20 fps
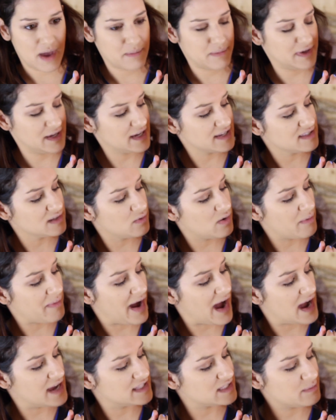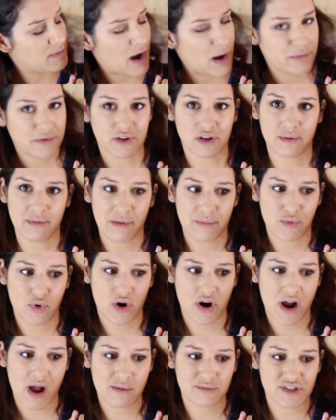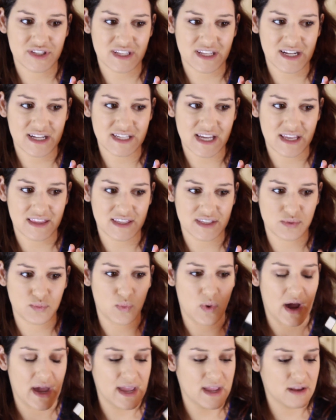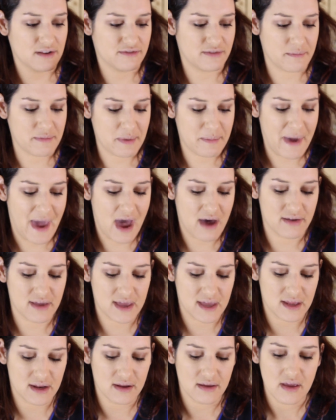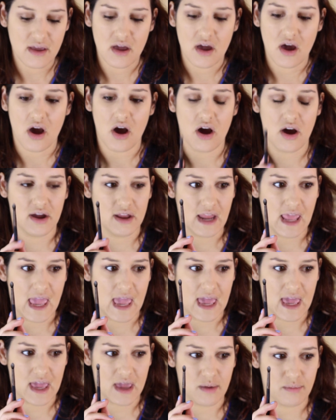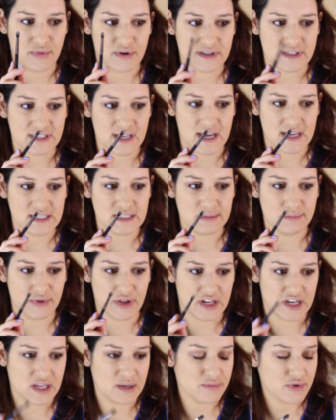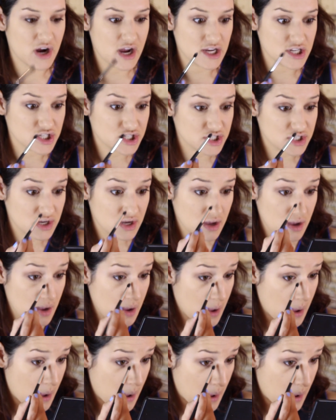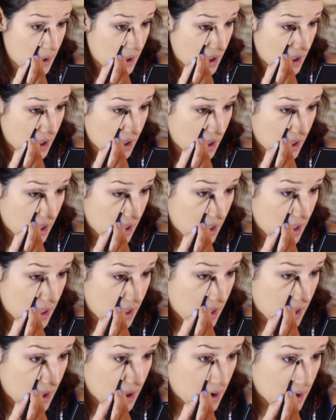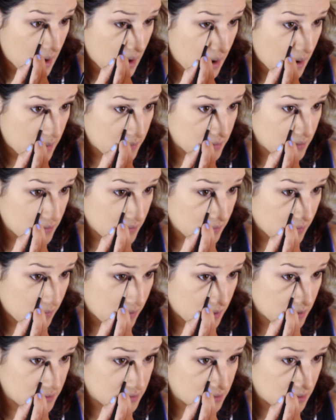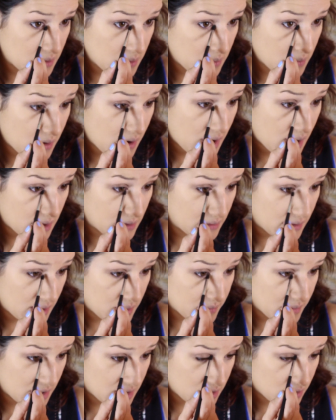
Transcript: Because I want my eyes to pop a little bit more, I'm just going to take this white from the palette on a precise blending brush, and I'm just going to highlight my